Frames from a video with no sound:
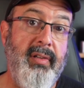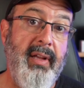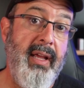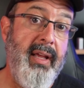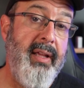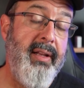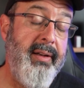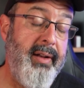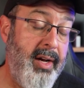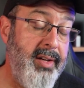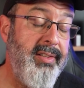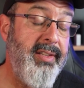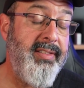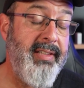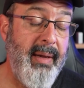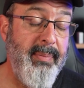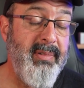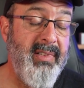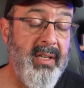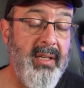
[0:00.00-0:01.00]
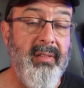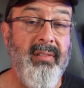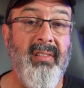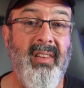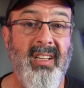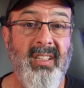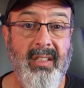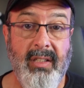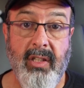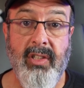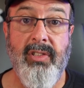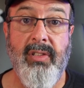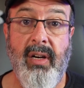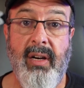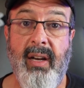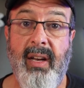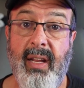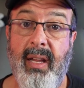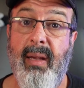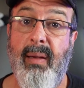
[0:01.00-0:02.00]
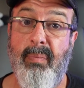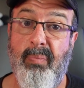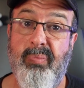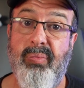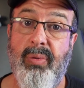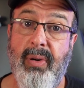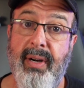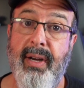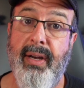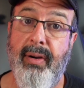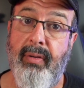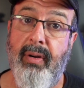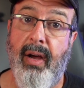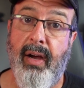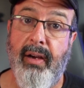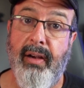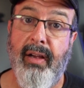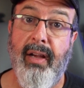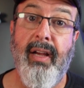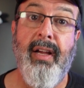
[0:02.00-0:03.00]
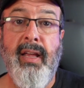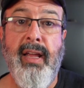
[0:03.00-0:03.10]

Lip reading: and those assumptions are usually pretty wrong.